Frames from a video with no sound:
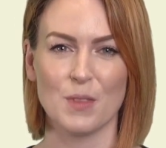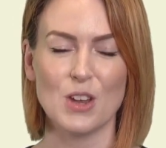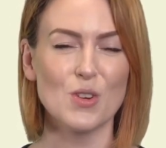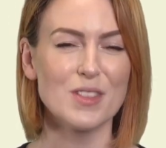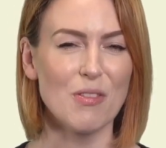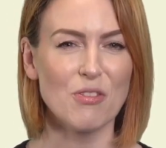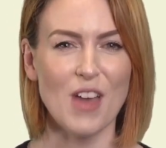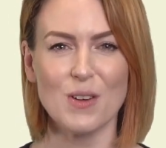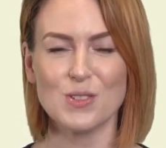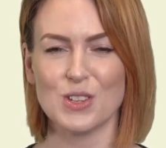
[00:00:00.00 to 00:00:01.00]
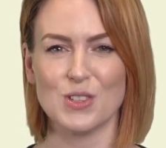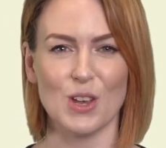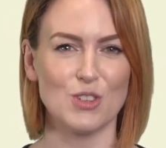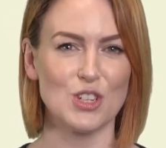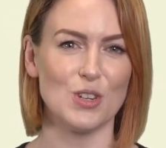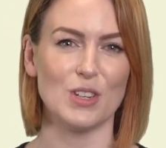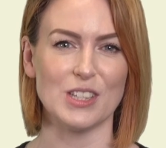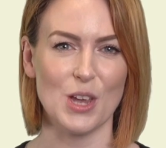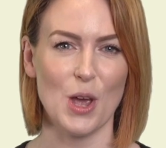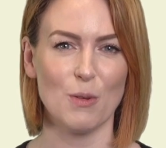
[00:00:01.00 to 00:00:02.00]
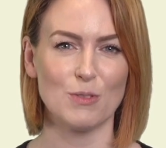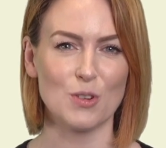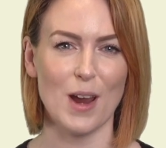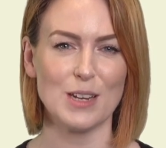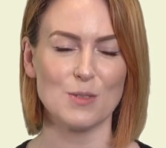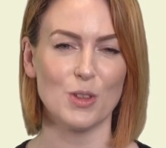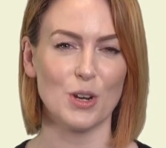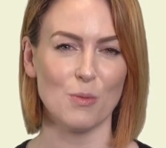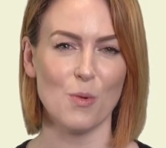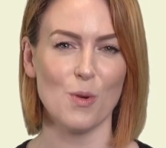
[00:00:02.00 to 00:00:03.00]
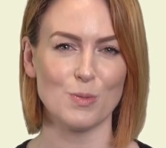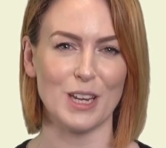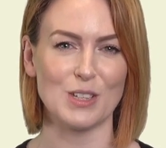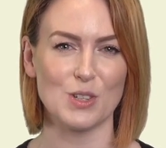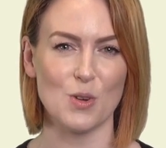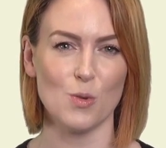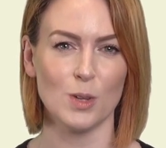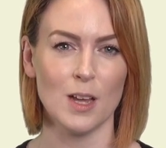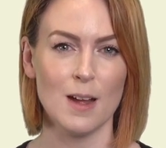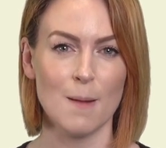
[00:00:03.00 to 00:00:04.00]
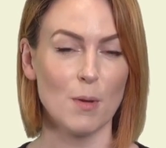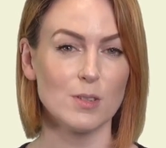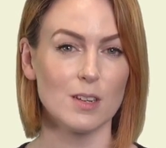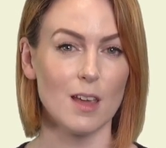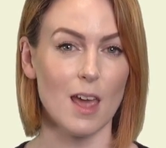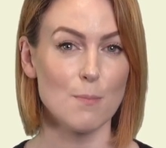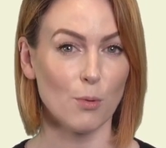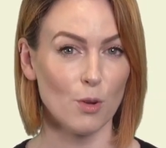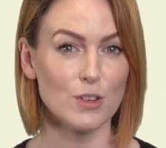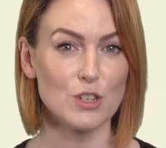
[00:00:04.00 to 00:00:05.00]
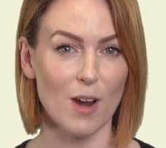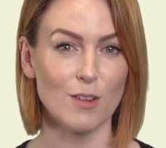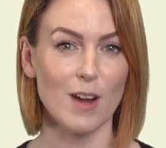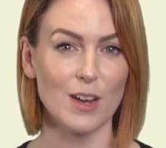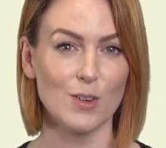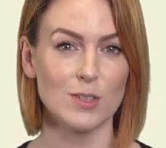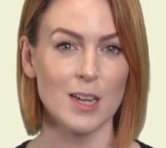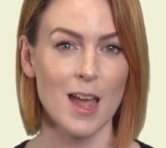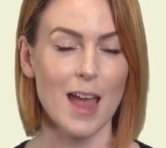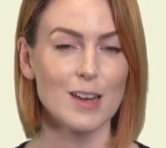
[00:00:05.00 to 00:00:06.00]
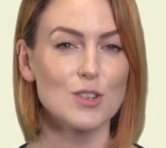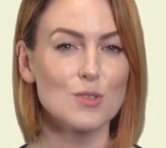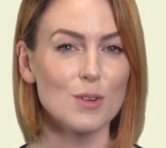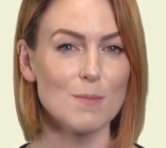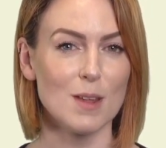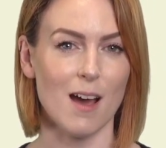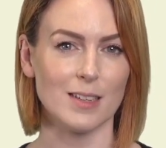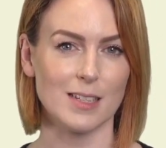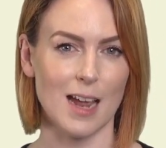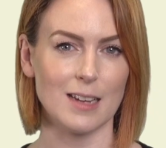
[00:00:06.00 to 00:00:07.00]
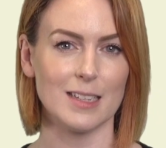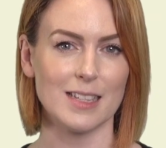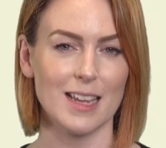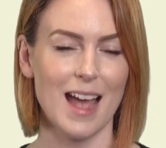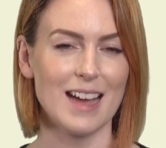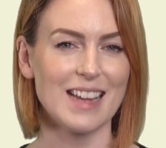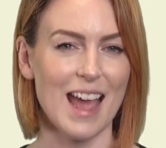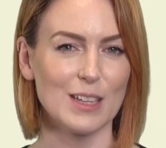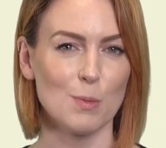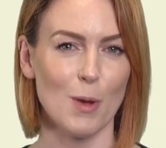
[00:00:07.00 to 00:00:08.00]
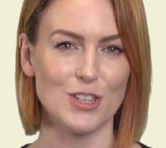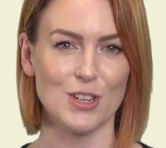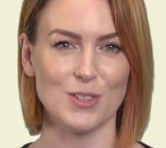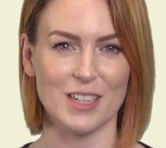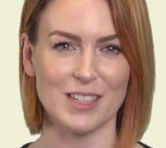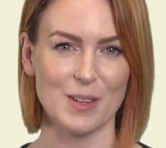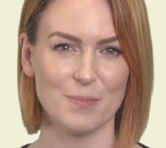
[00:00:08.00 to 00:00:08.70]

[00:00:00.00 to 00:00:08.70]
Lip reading: Join the thousands of students who have trained with an award-winning school, boasting a proven track record, extremely high standards, and expert tutors.